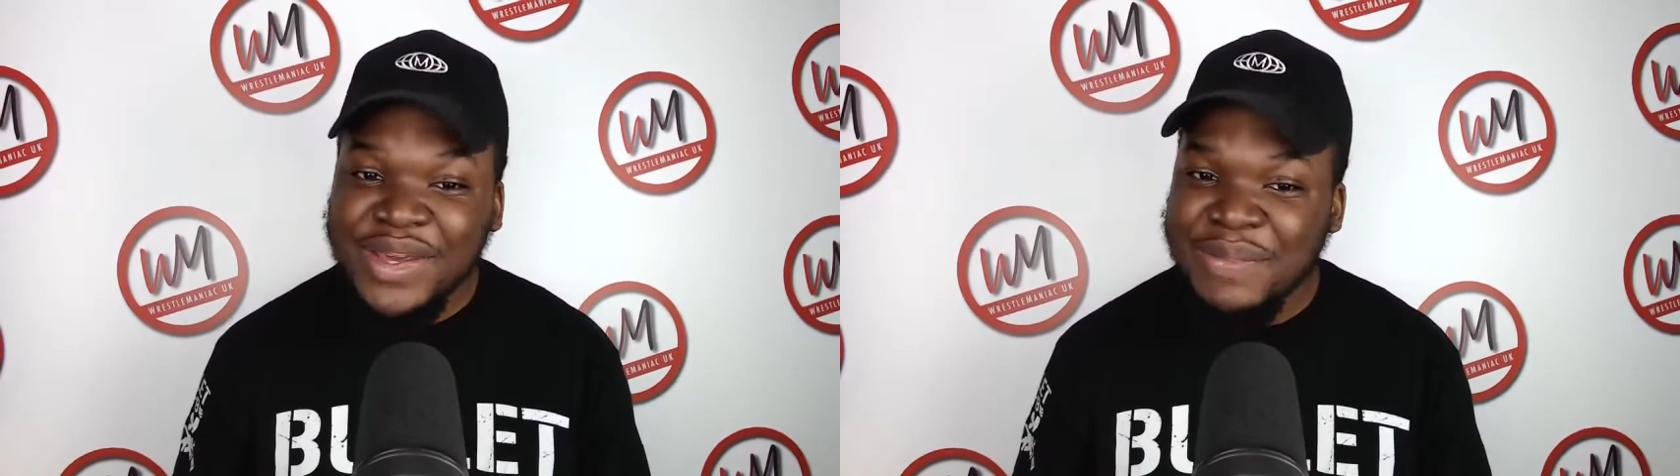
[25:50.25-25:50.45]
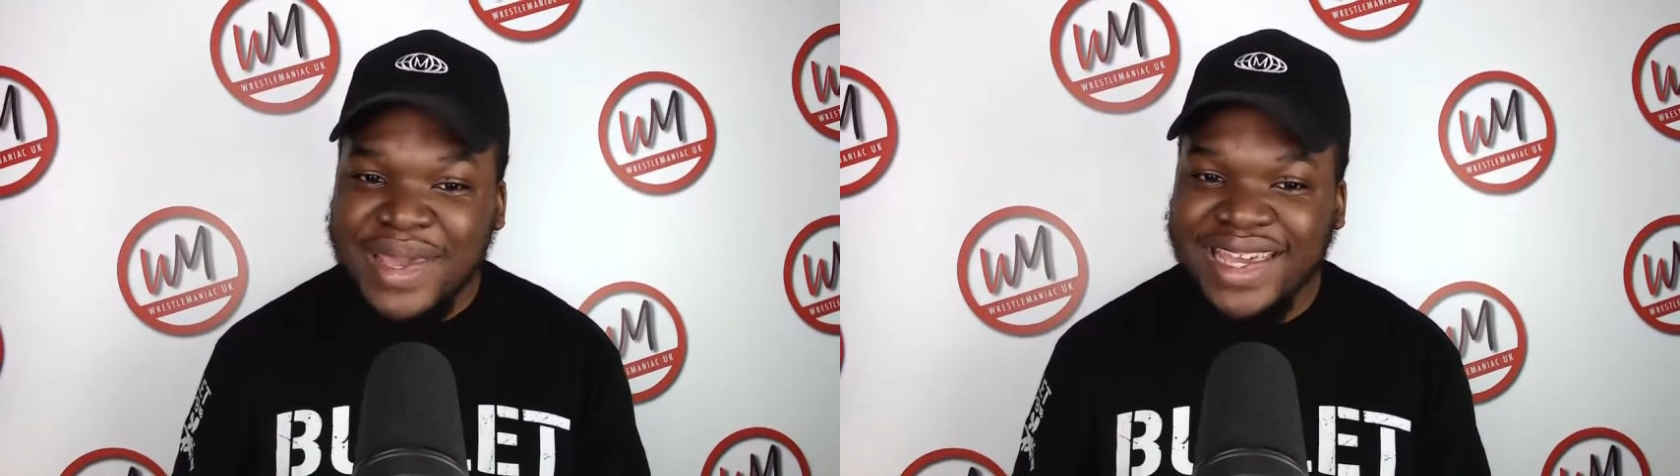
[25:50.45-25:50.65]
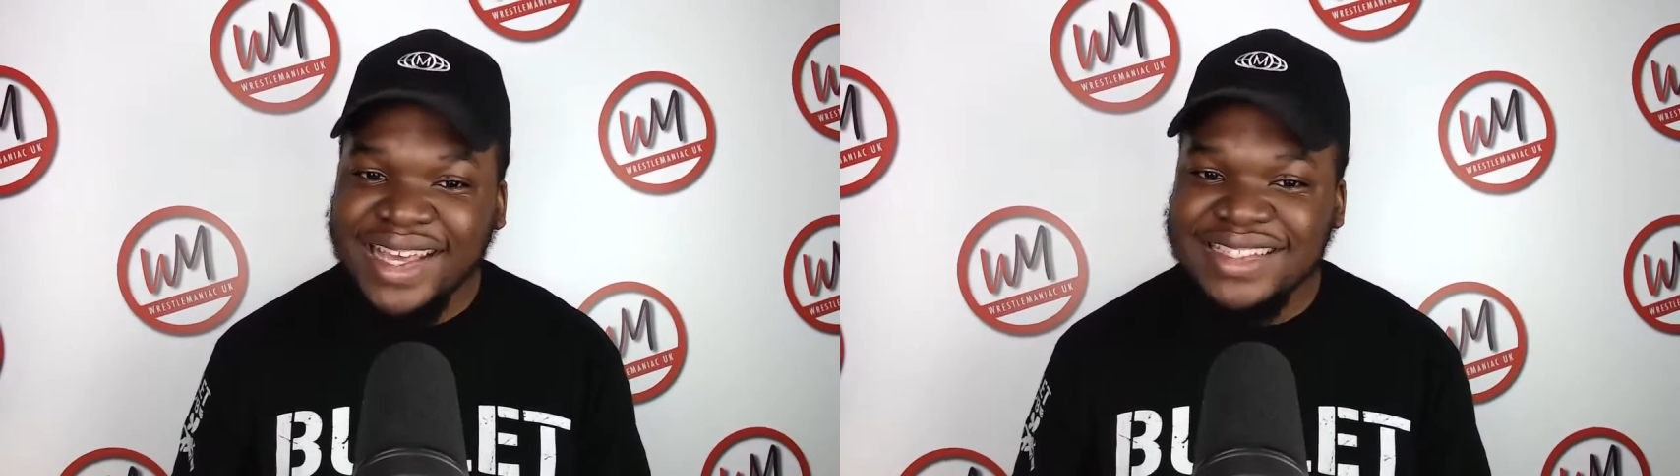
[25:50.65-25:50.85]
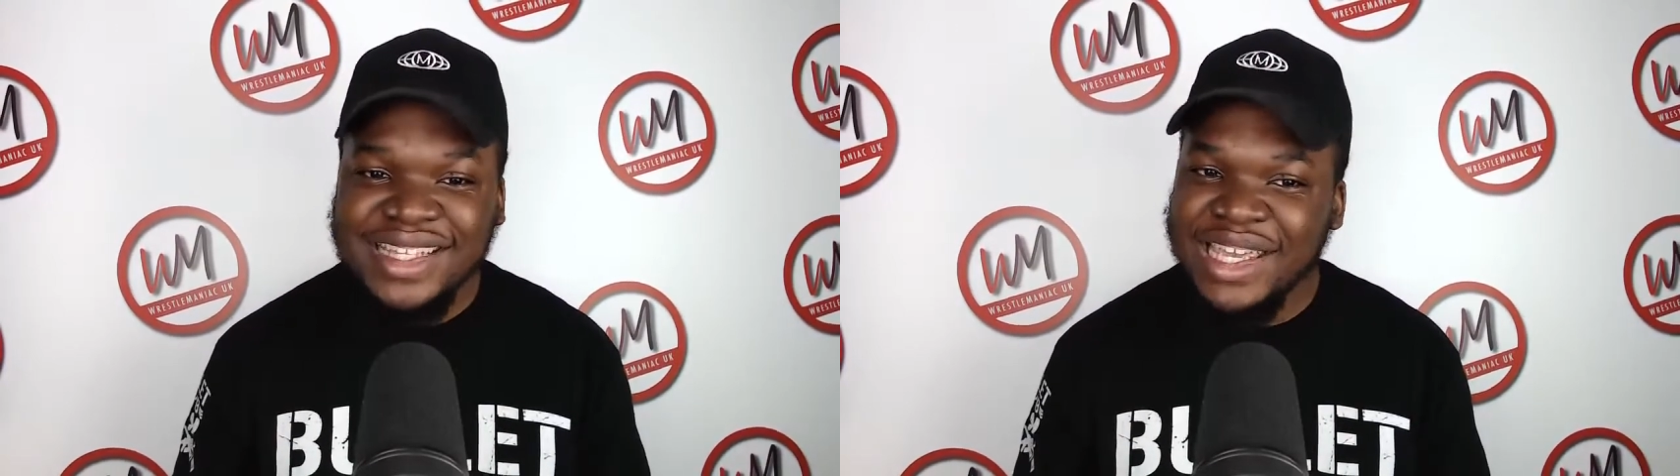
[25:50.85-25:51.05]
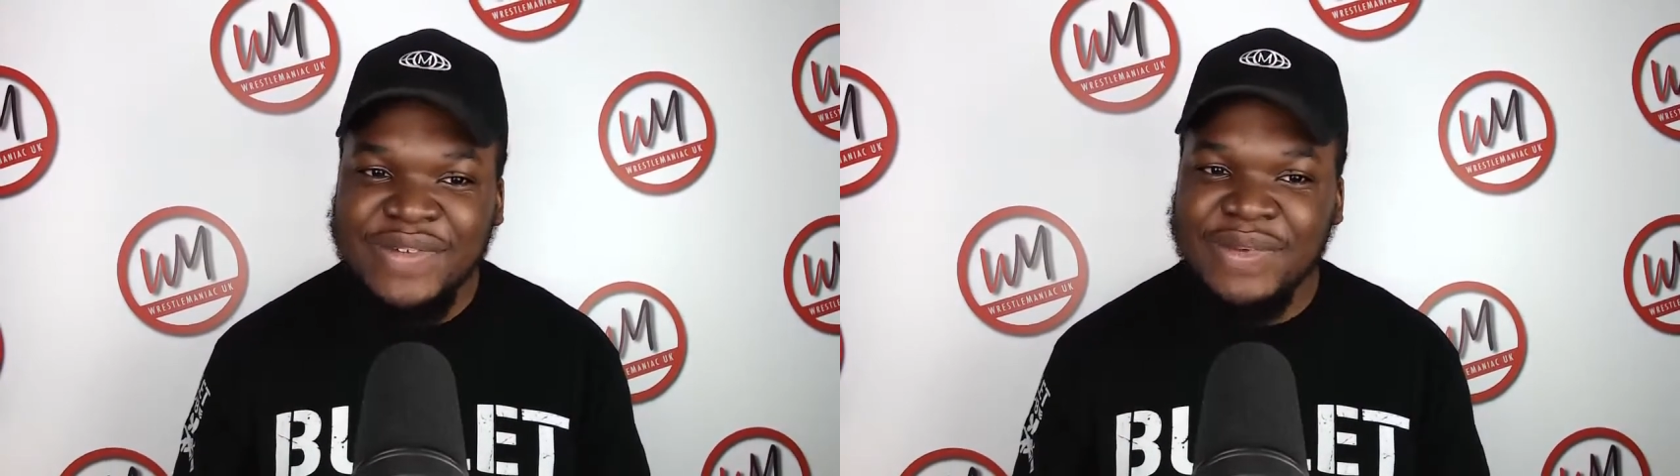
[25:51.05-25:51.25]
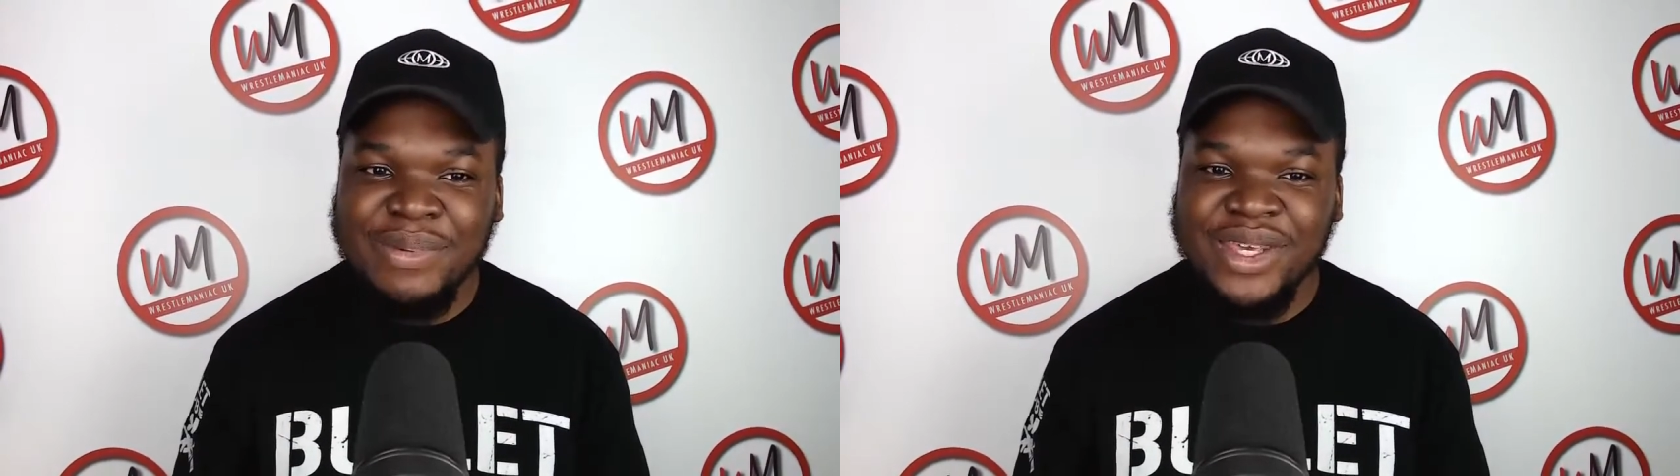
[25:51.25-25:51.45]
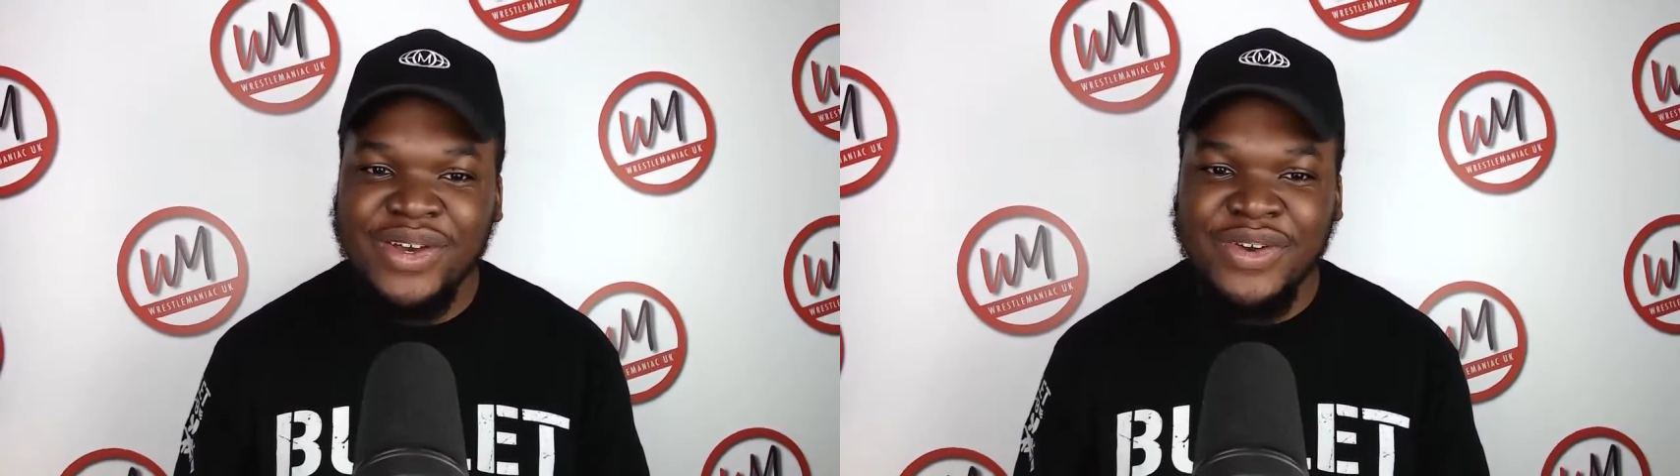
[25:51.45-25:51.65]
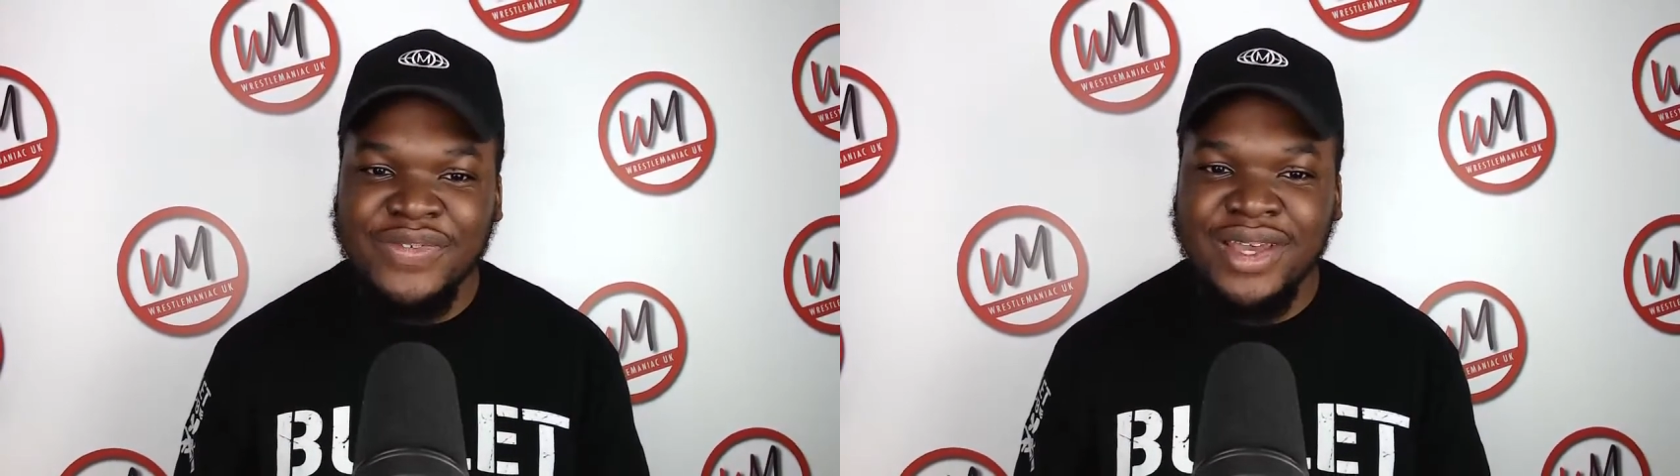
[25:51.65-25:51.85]
Omega is the EVP
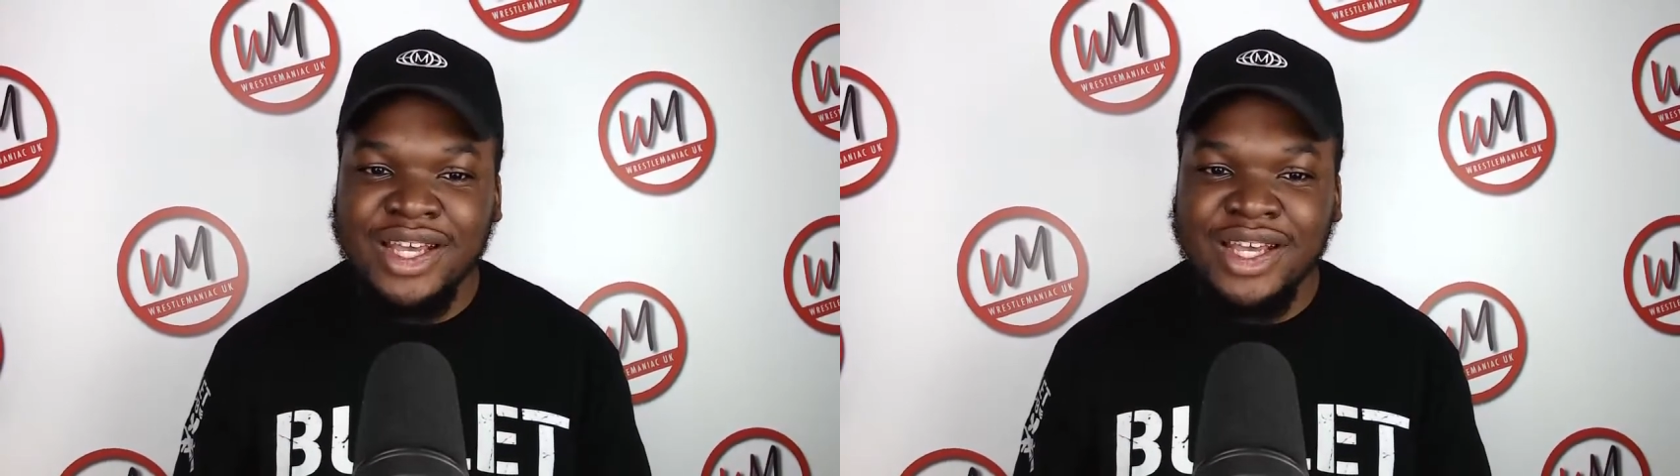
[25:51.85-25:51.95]
of,